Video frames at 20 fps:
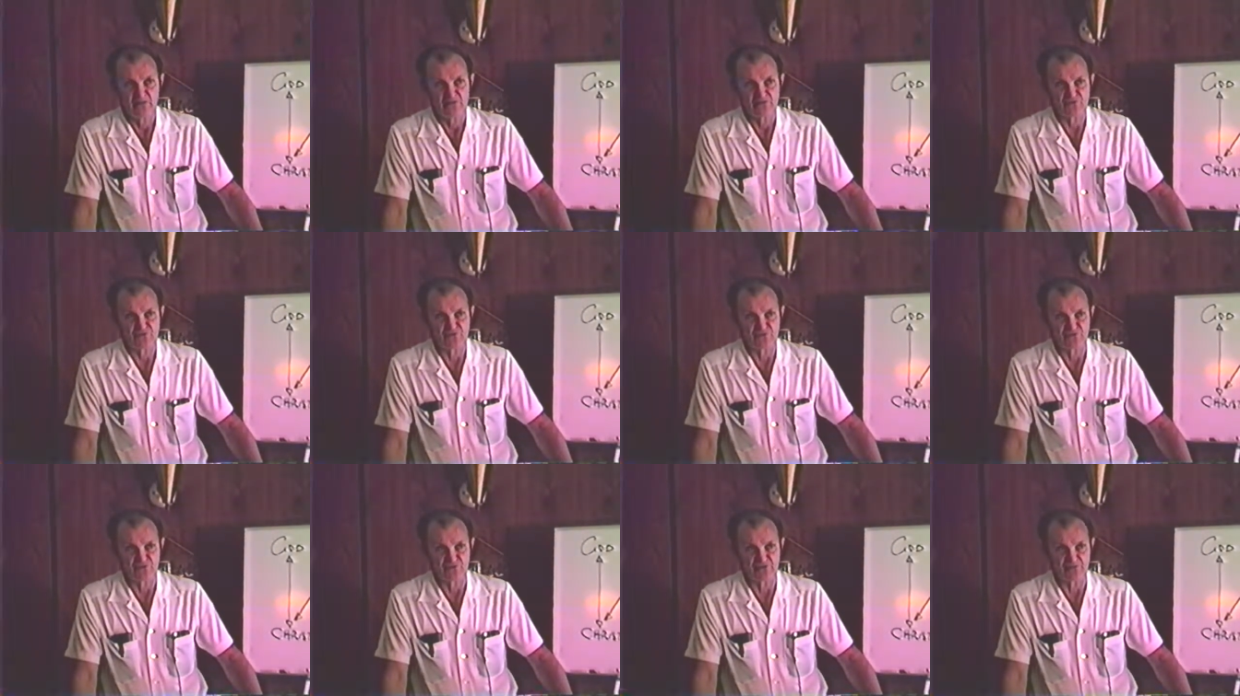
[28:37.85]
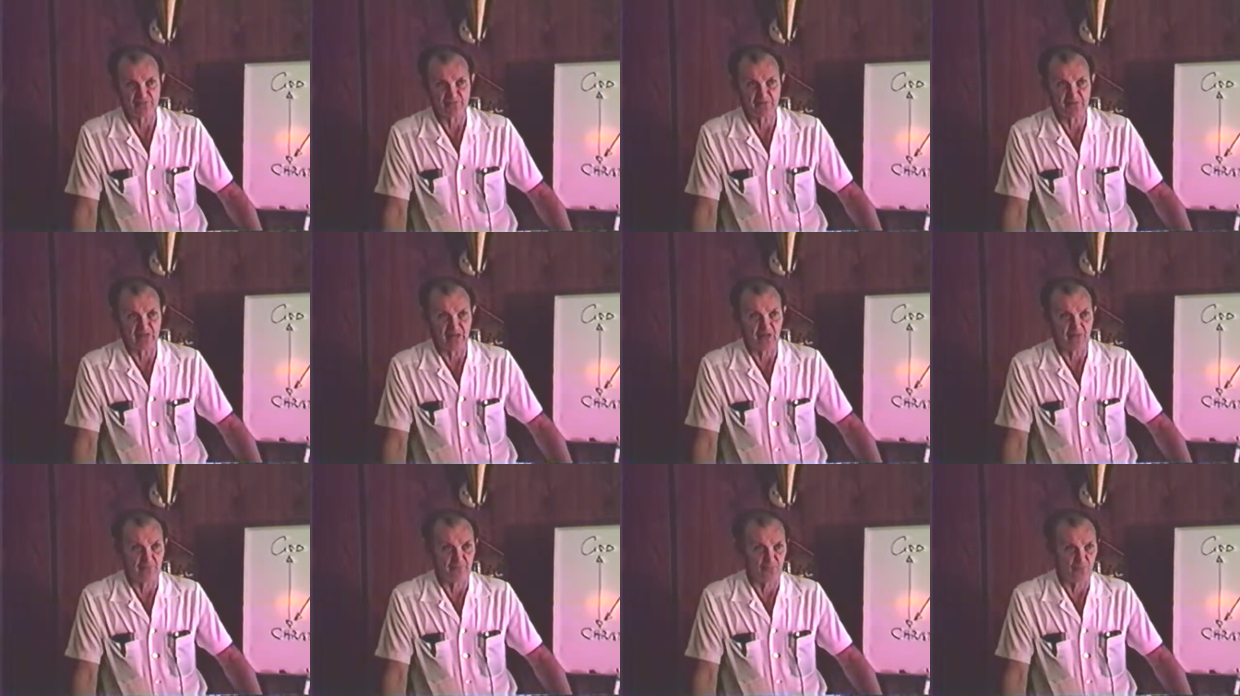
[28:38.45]
So it doesn't matter
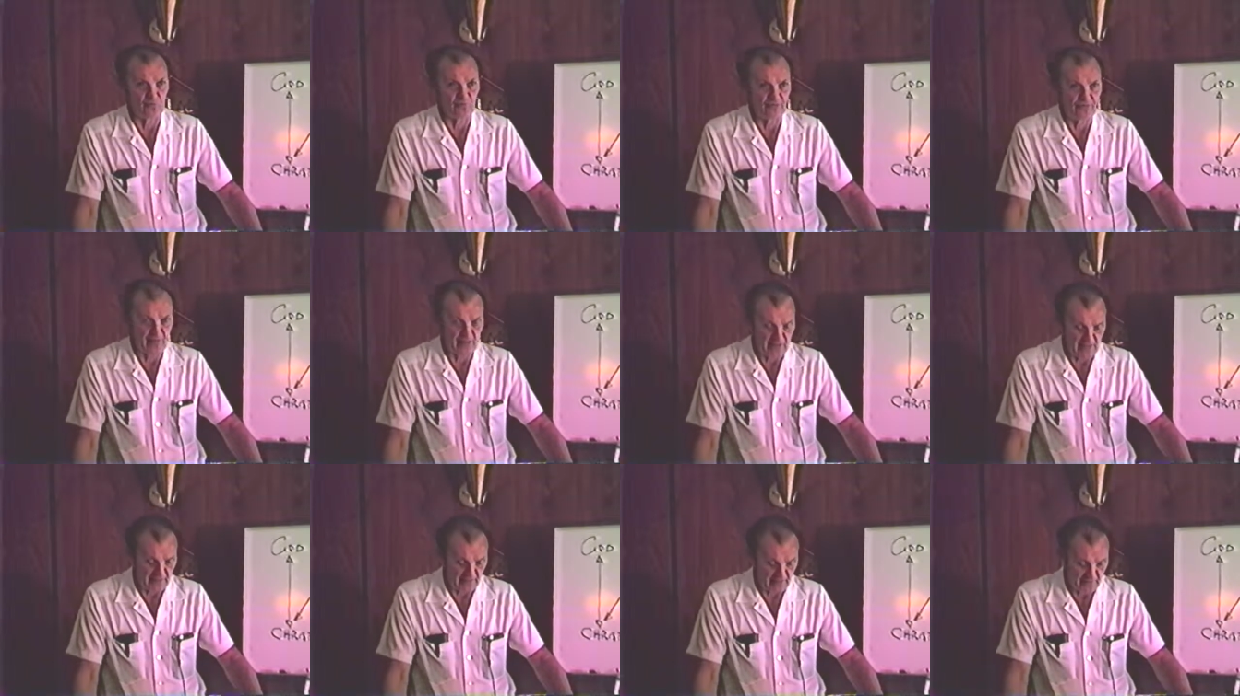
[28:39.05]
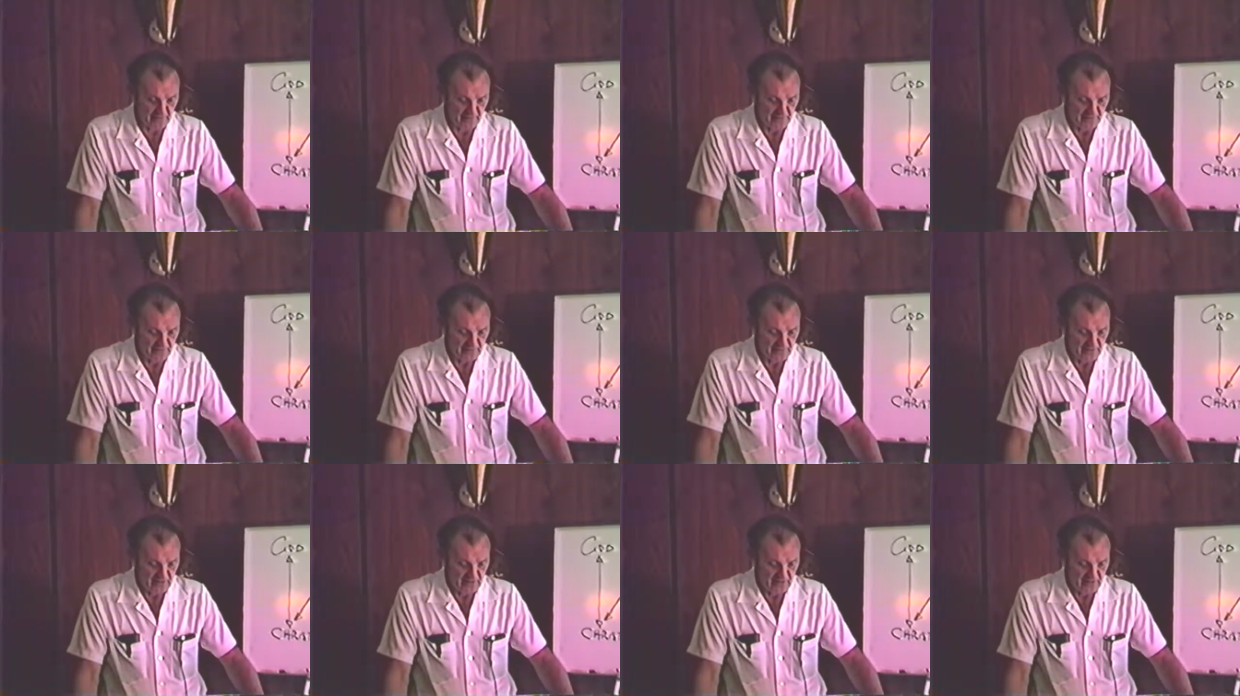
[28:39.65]
how poor they are,